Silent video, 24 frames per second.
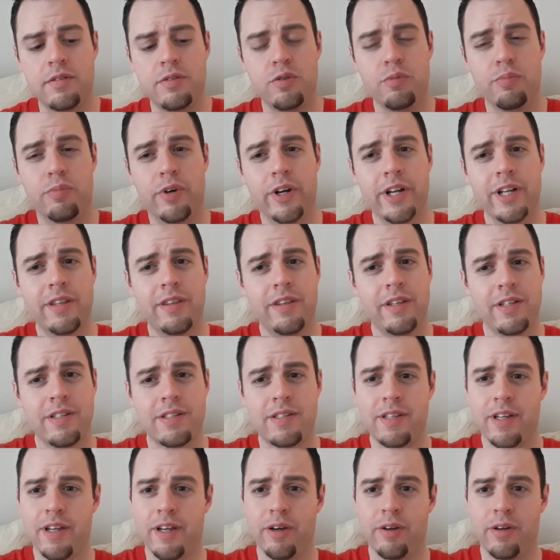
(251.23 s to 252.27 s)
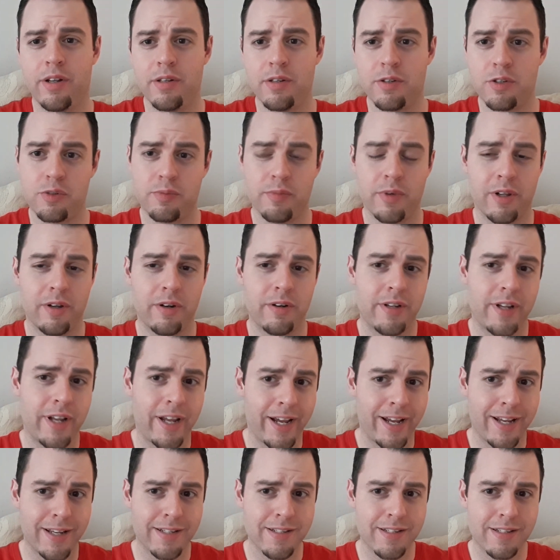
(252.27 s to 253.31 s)
to break things down into smaller
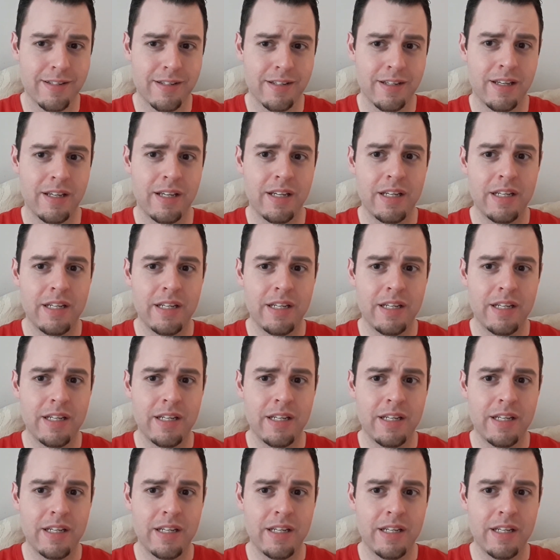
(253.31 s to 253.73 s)
tasks,